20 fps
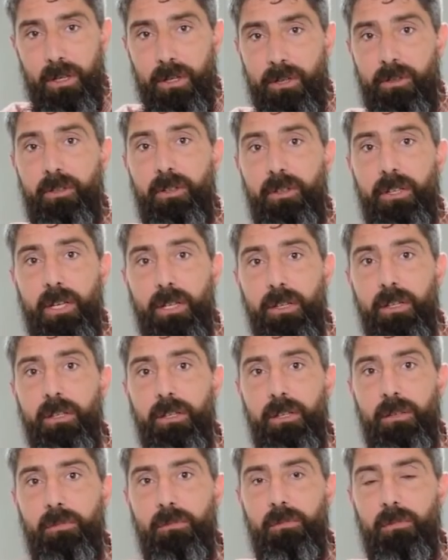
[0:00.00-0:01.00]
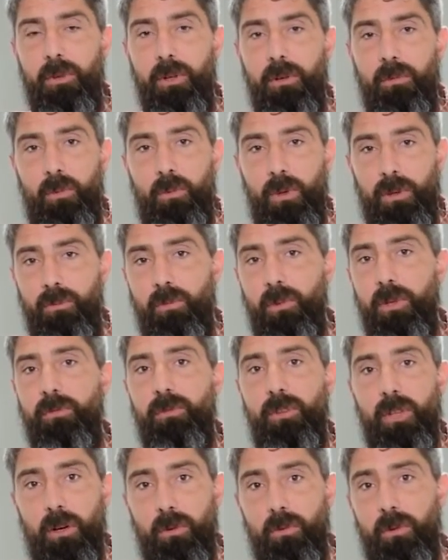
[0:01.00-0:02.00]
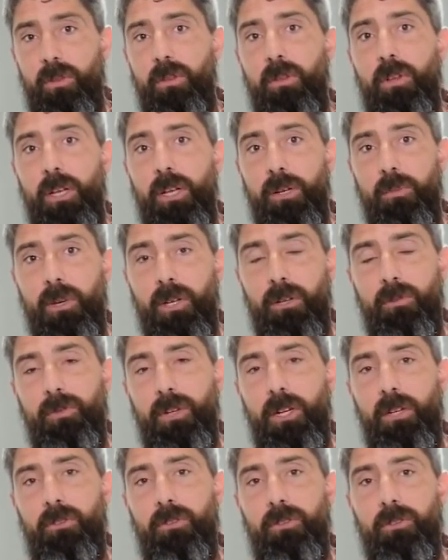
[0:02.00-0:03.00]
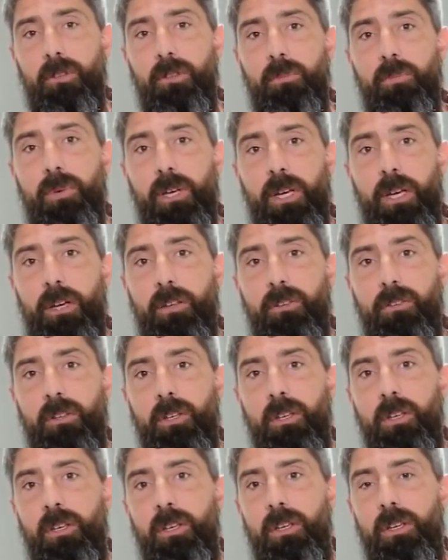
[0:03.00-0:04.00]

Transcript: honestly, I did. Uh, we've, we've dealt with a lot of manufacturers in the past,